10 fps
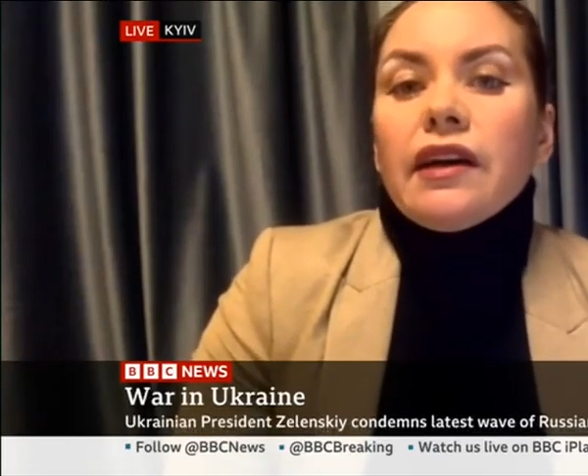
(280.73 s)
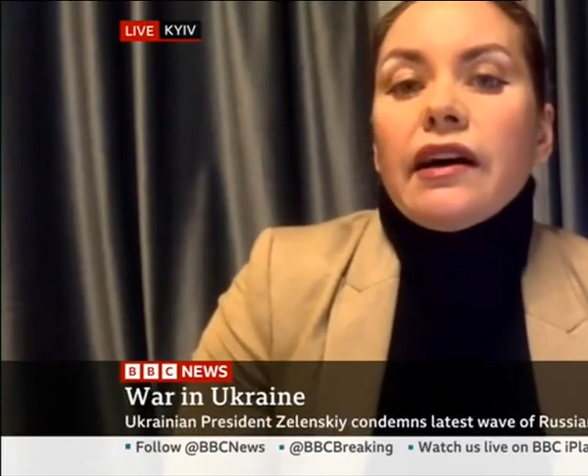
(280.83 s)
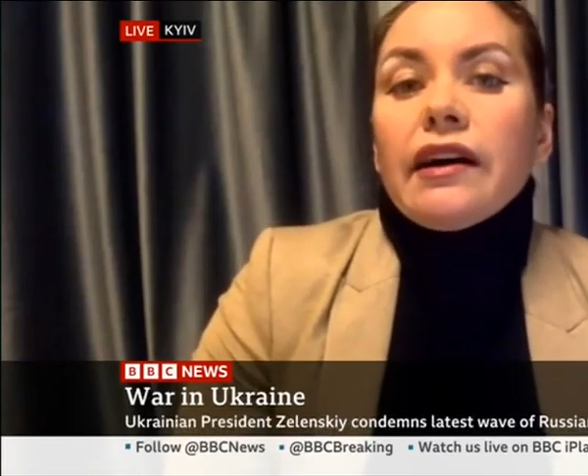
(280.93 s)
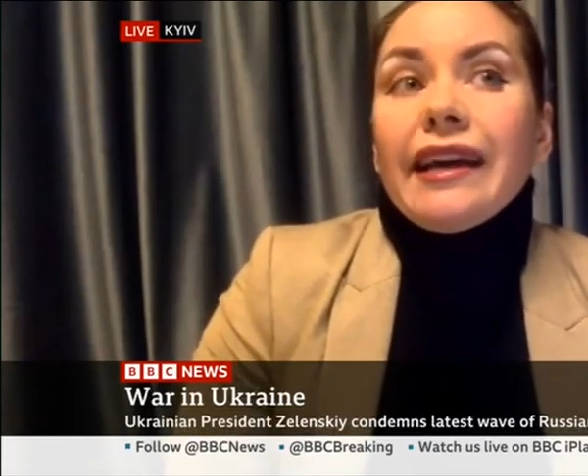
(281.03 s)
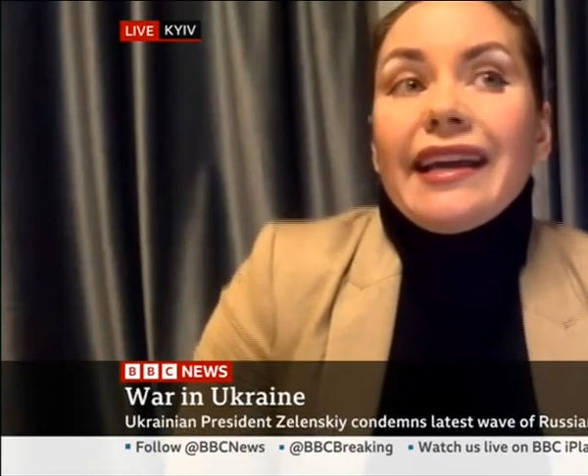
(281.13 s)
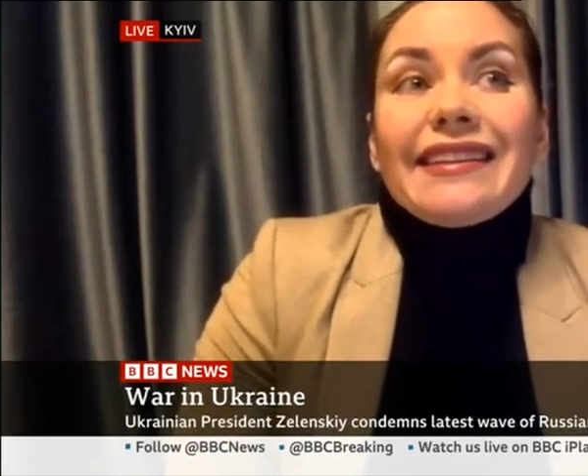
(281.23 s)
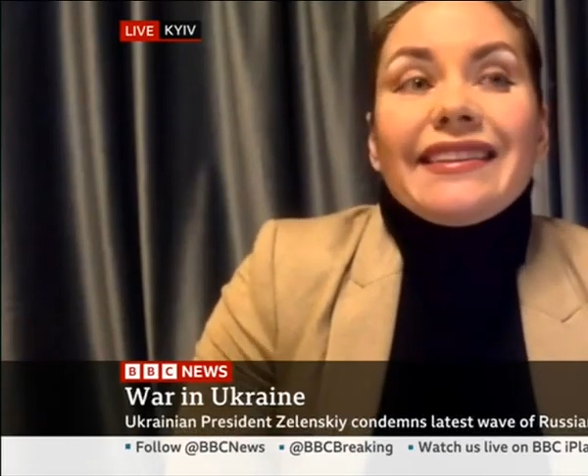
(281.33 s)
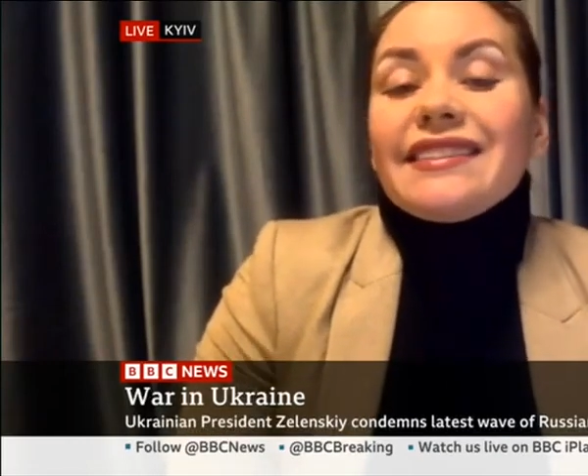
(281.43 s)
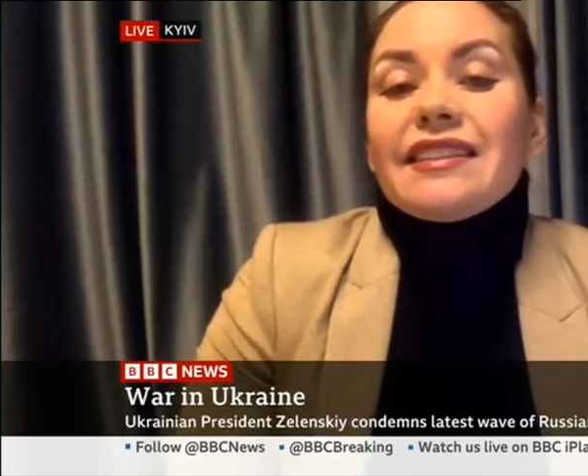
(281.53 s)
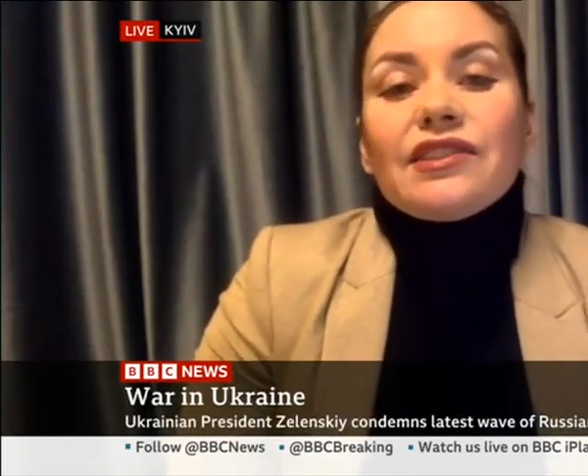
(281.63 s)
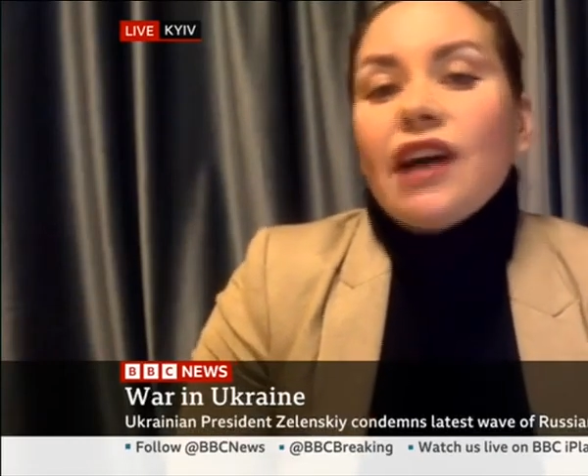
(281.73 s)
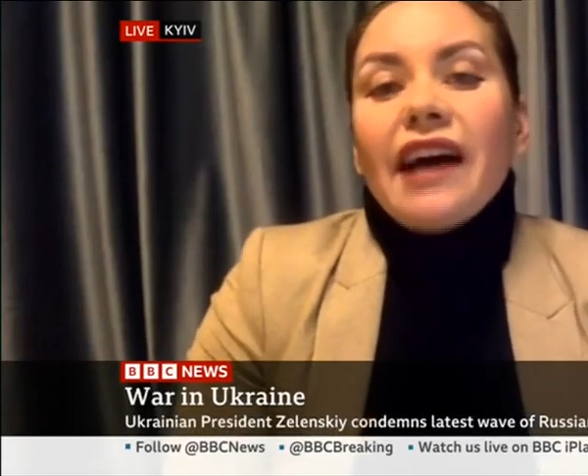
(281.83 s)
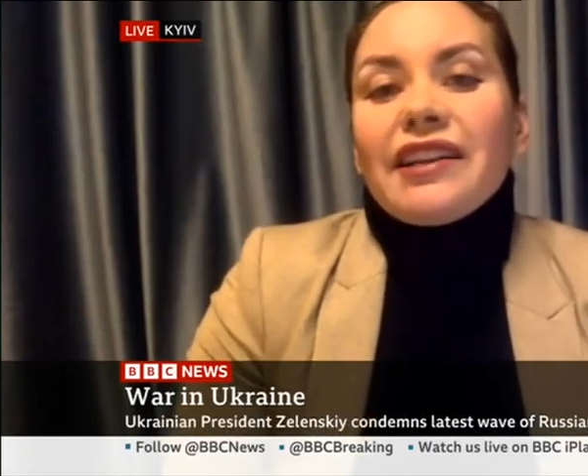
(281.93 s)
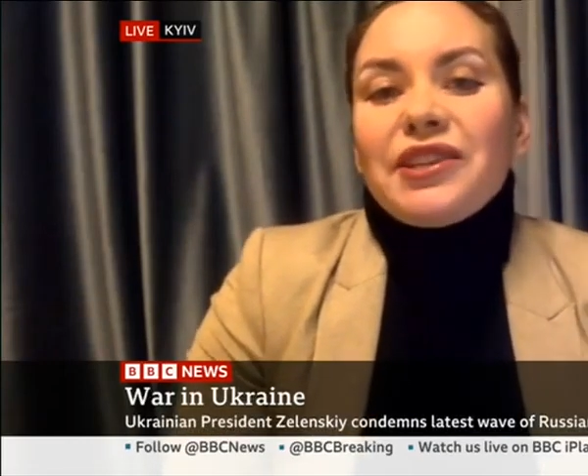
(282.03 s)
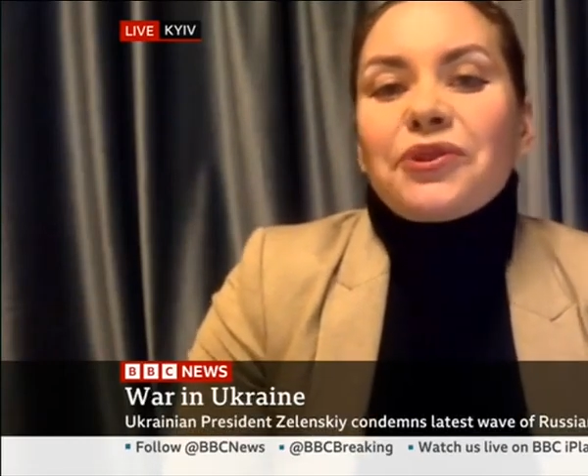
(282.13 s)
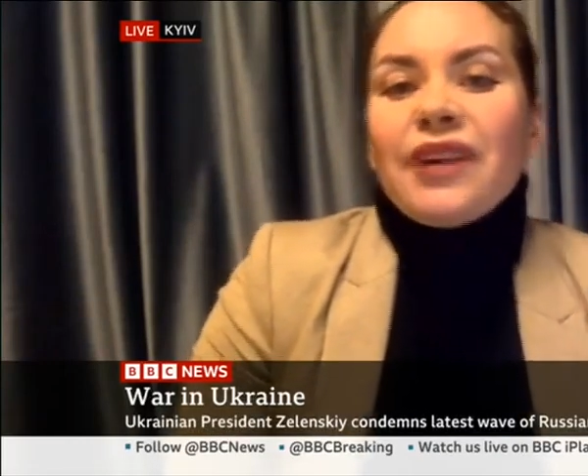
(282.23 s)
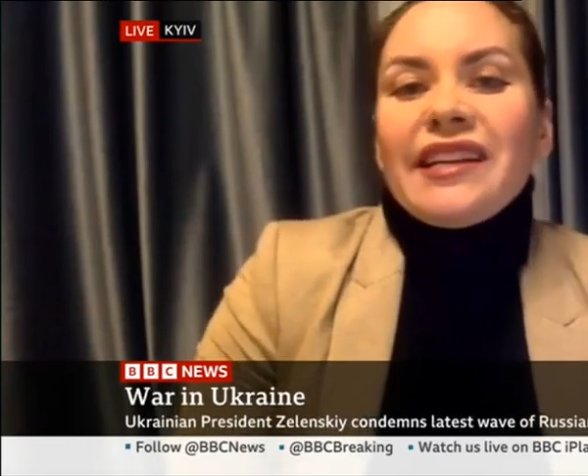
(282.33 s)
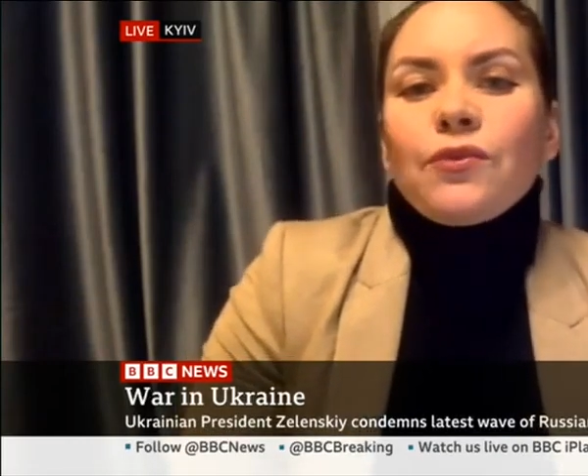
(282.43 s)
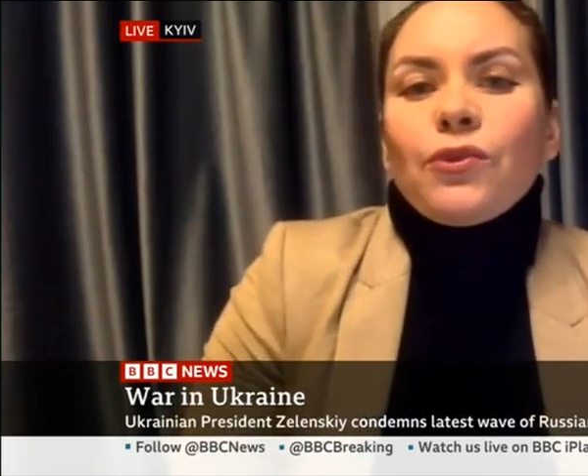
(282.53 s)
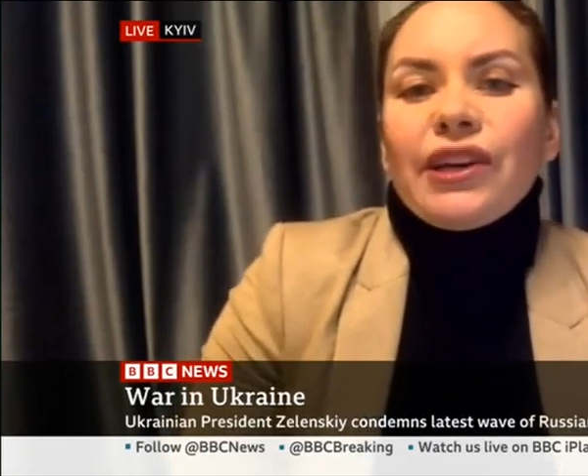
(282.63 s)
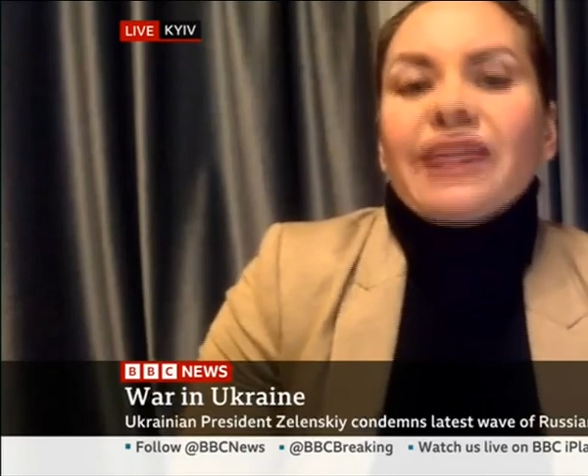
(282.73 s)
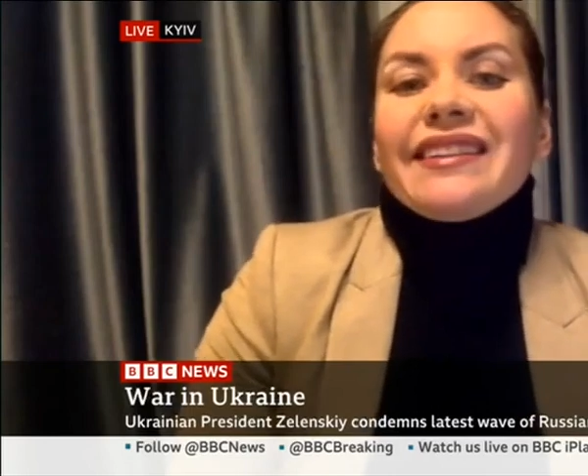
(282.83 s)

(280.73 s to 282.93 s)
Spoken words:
And this is not Ukraine's war.